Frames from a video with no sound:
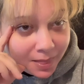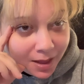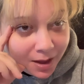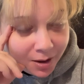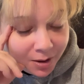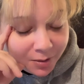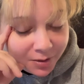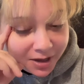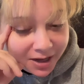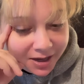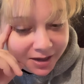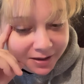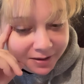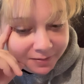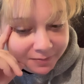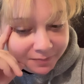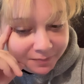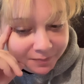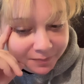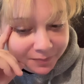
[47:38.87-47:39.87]
Okay,
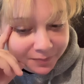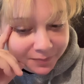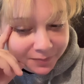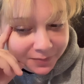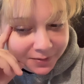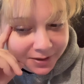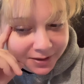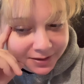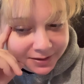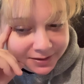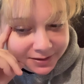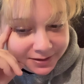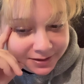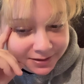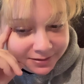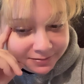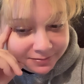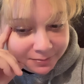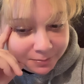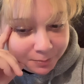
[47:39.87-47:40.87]
is
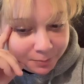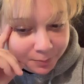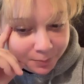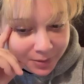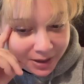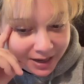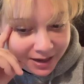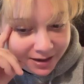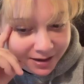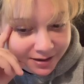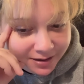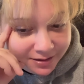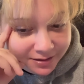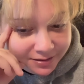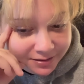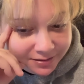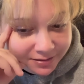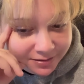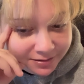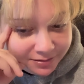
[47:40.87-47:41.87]
it
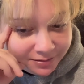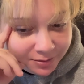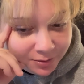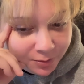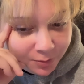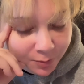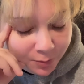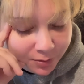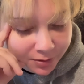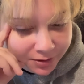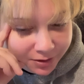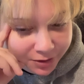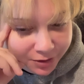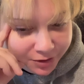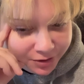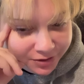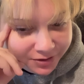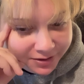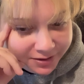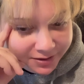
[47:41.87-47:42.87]
bad or
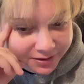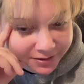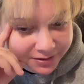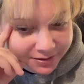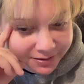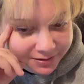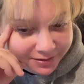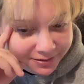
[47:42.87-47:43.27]
good